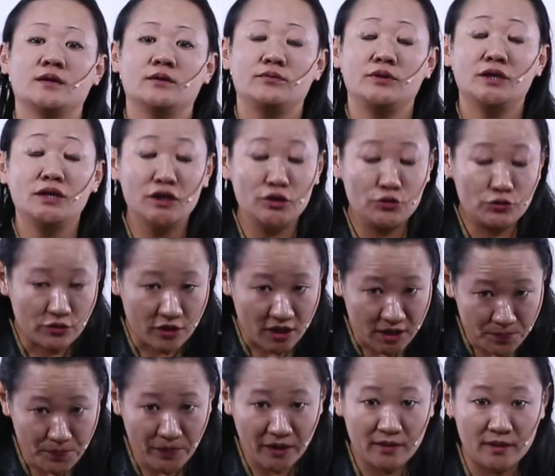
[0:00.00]
We need to
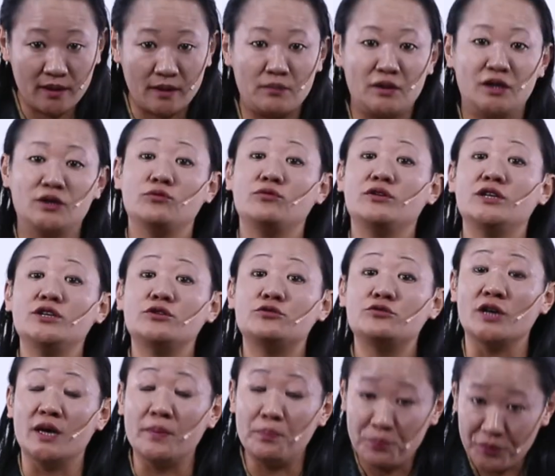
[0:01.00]
respect them and we need
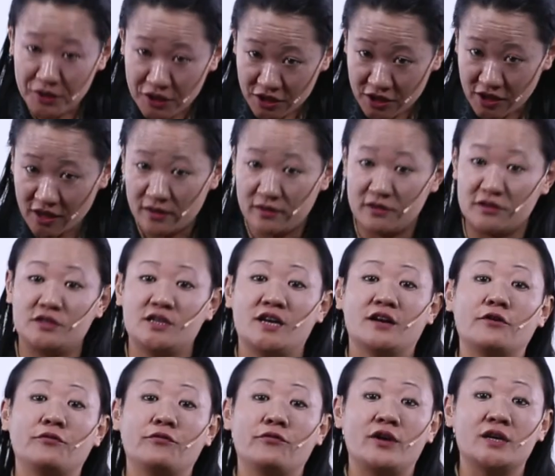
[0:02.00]
to appreciate the
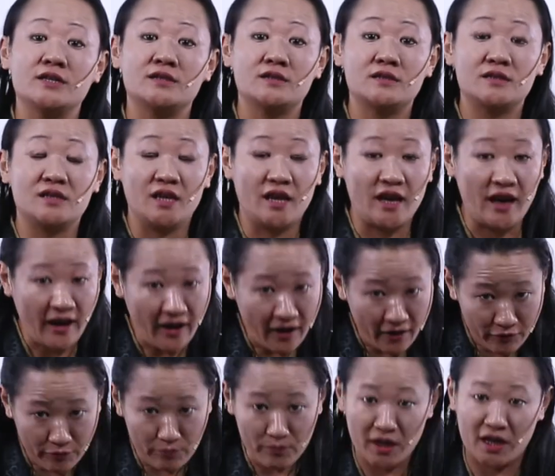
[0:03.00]
sacrifices they
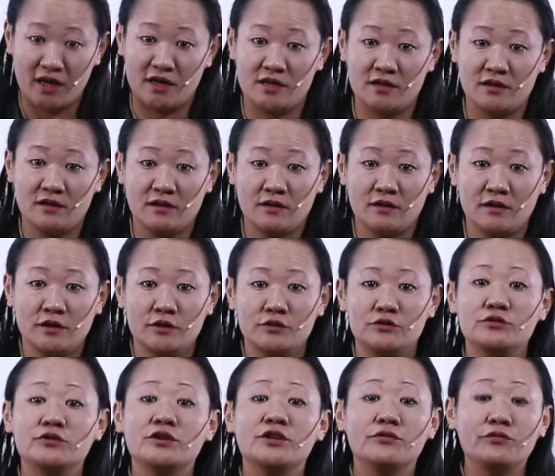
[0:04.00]
have made
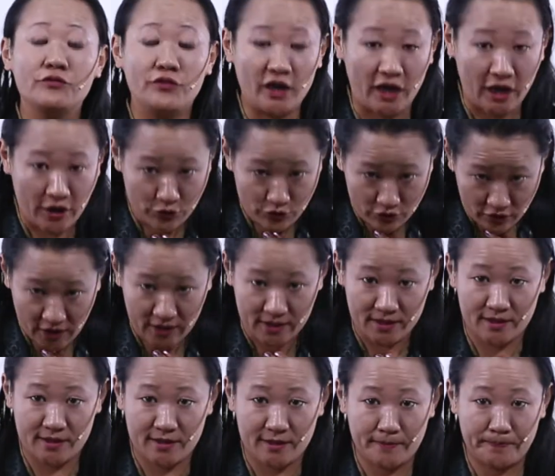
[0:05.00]
to give care to
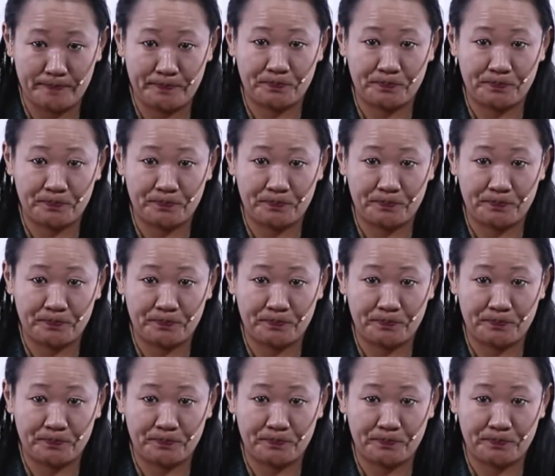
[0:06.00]
us.